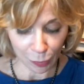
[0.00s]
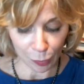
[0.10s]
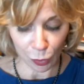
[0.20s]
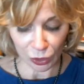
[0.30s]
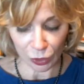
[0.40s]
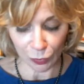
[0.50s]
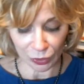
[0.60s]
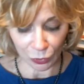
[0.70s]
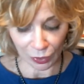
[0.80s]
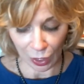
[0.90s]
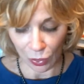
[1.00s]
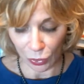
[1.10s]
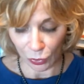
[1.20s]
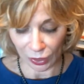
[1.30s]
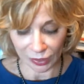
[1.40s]
proportion was only
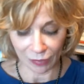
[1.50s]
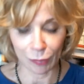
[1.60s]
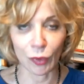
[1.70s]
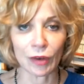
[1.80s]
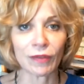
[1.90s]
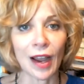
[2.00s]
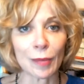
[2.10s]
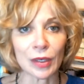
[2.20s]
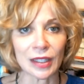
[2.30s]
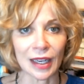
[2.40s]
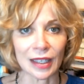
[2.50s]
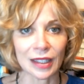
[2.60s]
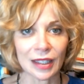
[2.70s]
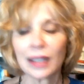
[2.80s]
37.5%.